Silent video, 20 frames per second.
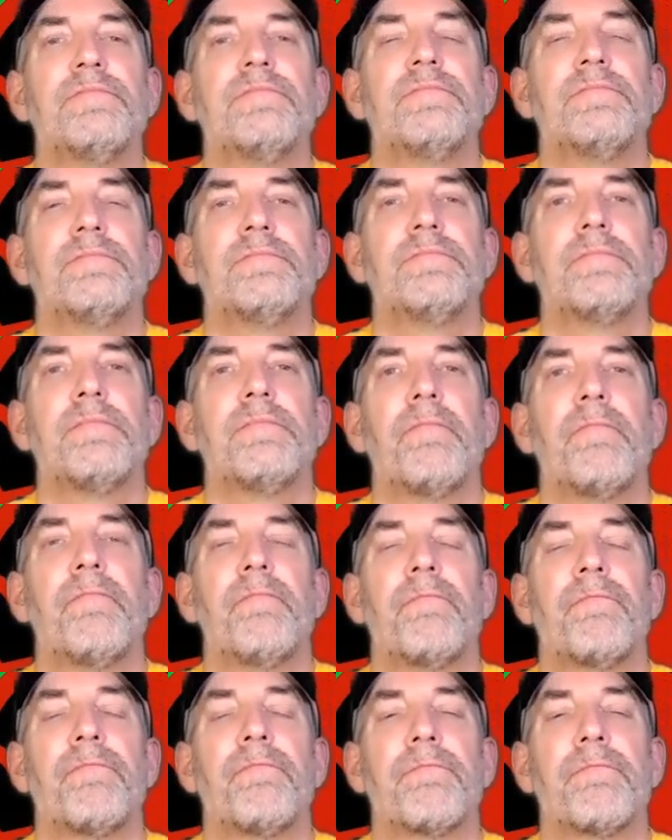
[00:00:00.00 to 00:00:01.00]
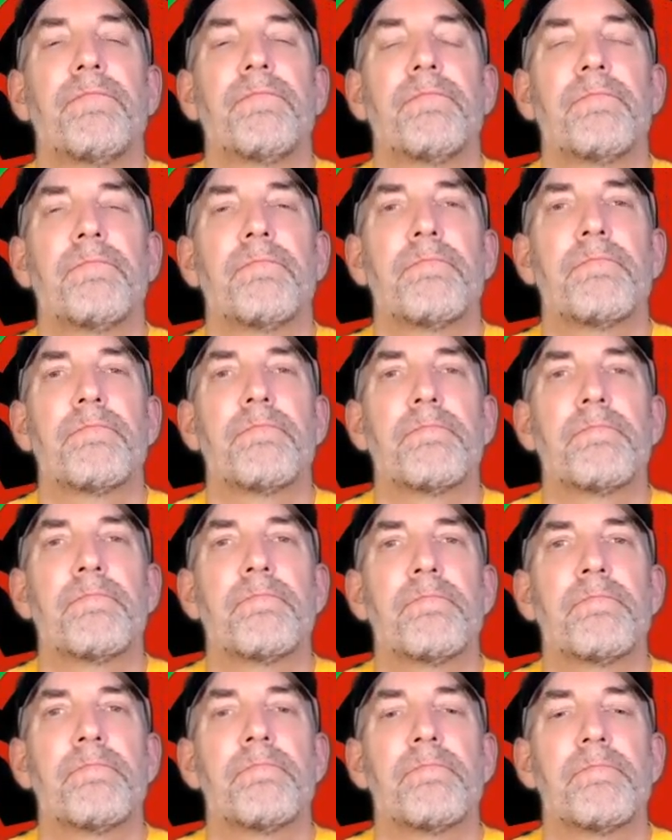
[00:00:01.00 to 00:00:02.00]

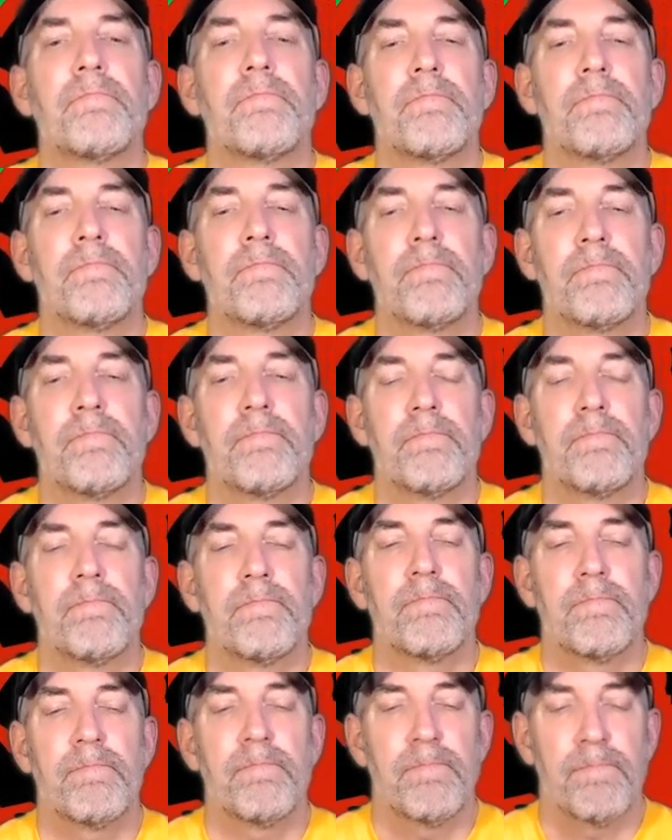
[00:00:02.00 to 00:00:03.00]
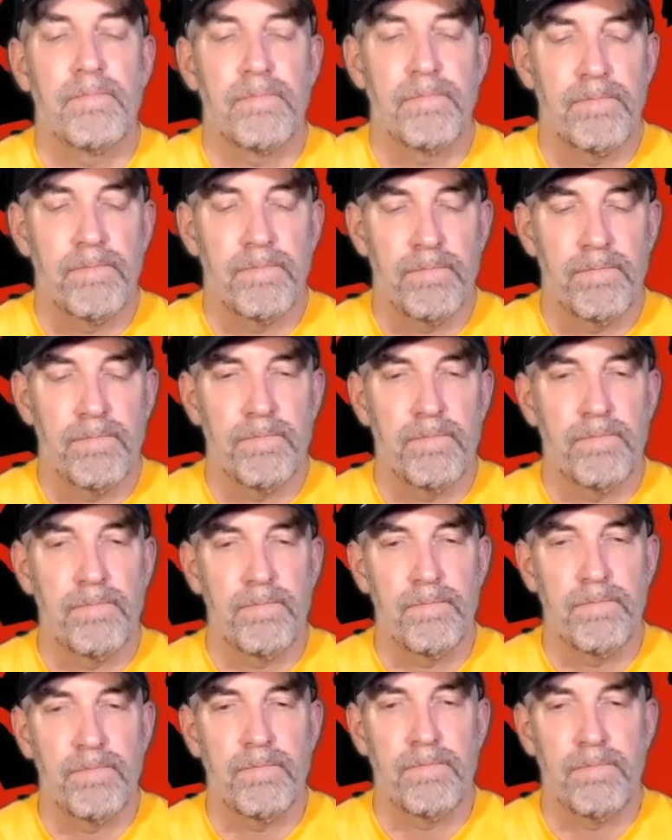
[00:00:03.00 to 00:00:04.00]

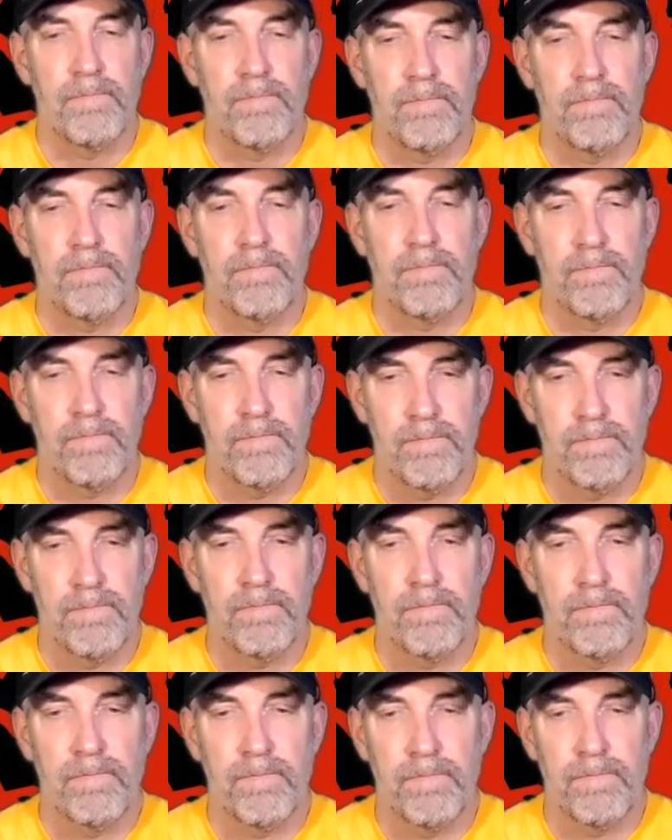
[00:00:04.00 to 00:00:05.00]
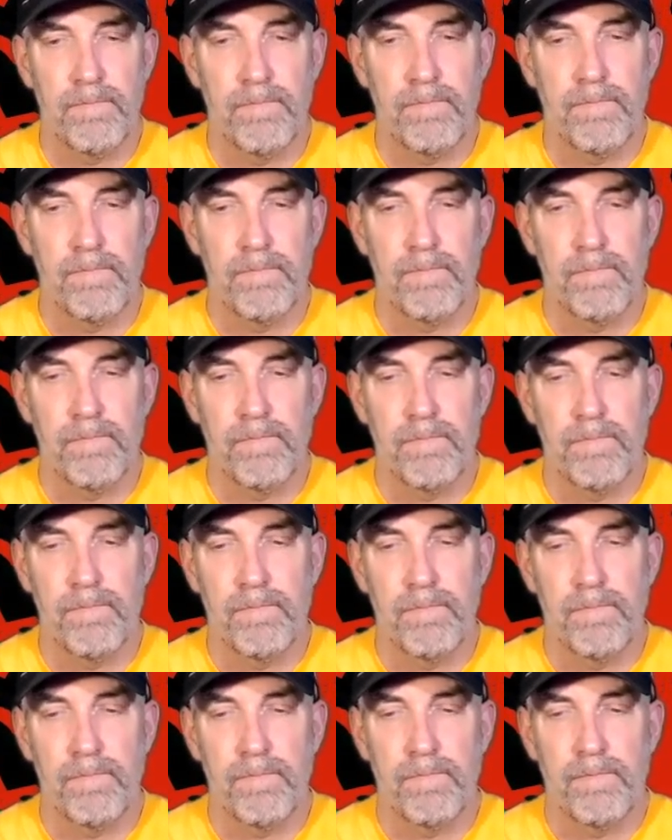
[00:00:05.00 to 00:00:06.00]

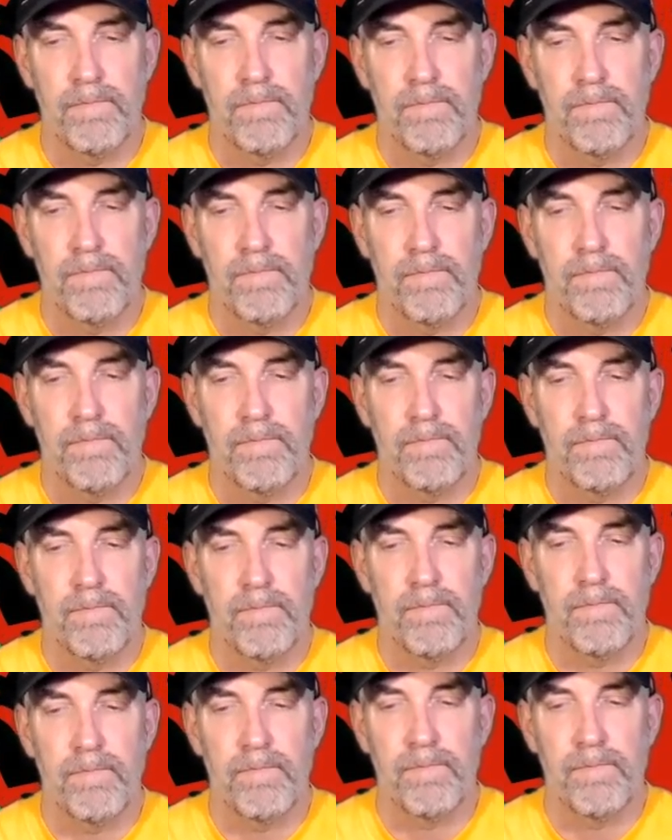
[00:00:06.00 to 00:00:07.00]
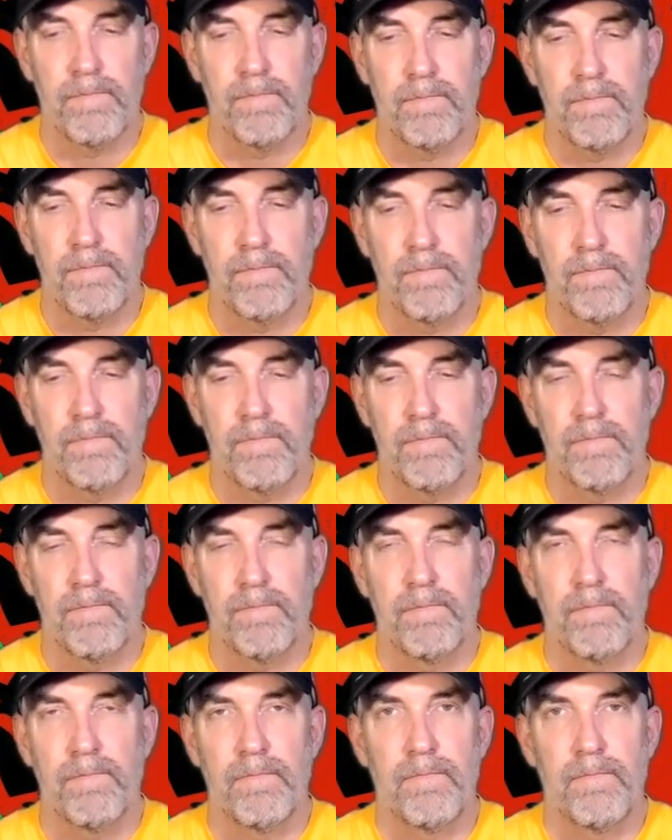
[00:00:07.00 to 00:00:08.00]
No words are spoken by the person on screen.